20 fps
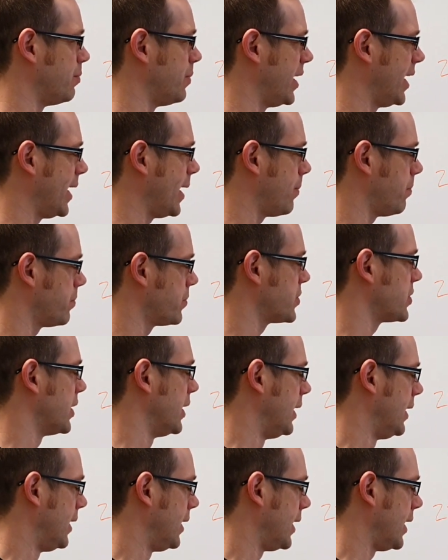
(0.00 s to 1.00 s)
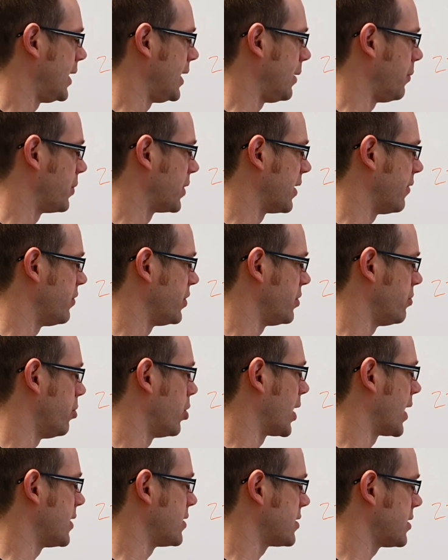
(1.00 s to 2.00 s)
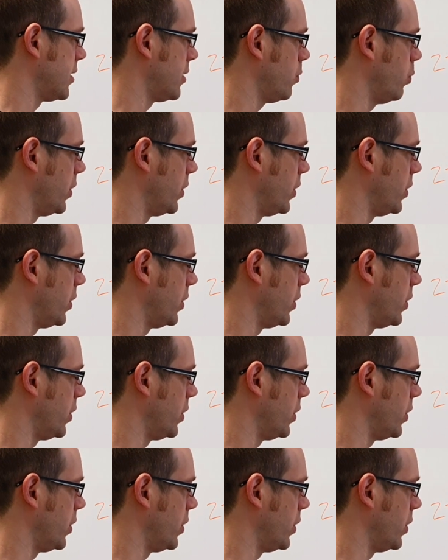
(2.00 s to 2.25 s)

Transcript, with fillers: milliamps and that would give us a wrong answer.